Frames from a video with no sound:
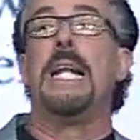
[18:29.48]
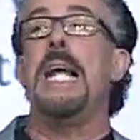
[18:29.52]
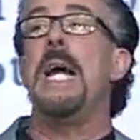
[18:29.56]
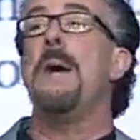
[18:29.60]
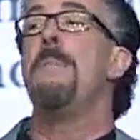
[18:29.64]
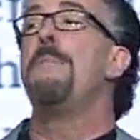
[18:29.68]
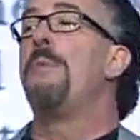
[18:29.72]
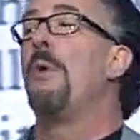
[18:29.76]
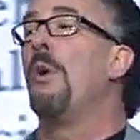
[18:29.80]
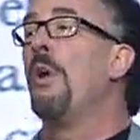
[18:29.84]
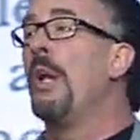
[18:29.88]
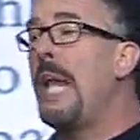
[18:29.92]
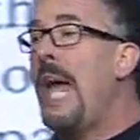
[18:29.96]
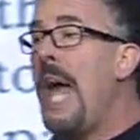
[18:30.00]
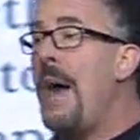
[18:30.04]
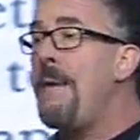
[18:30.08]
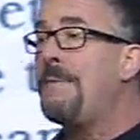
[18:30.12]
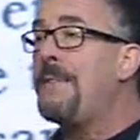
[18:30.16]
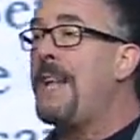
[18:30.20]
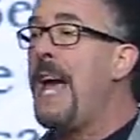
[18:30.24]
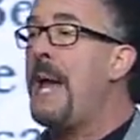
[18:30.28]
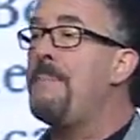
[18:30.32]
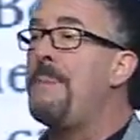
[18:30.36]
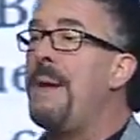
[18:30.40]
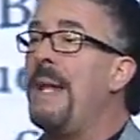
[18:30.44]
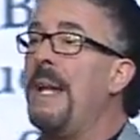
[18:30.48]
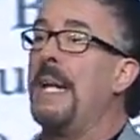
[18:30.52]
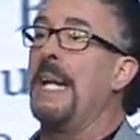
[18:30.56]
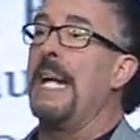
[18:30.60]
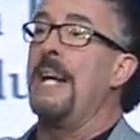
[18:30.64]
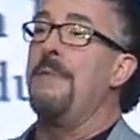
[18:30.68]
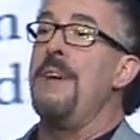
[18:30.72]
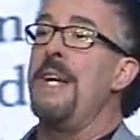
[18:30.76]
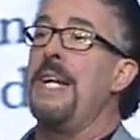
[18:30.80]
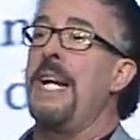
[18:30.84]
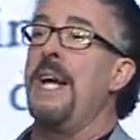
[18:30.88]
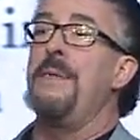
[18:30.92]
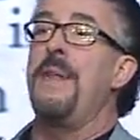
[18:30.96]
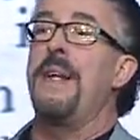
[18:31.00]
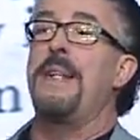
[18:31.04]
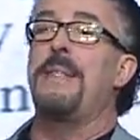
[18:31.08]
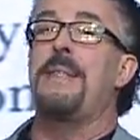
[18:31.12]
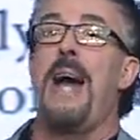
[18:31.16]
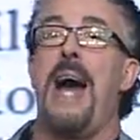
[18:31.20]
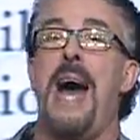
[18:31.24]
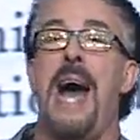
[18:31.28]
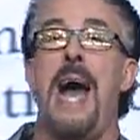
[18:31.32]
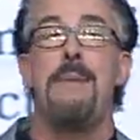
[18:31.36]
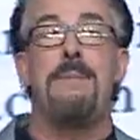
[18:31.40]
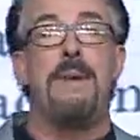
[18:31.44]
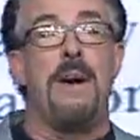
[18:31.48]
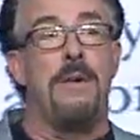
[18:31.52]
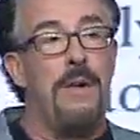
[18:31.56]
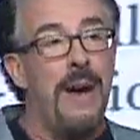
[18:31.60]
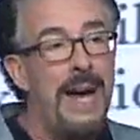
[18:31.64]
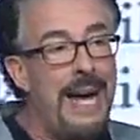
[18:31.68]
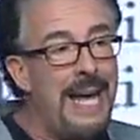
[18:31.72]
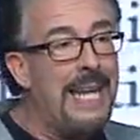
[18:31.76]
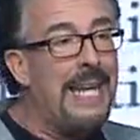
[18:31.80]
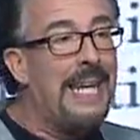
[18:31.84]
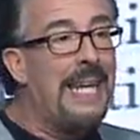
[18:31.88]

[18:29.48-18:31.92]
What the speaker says: liberal left had been living in the time of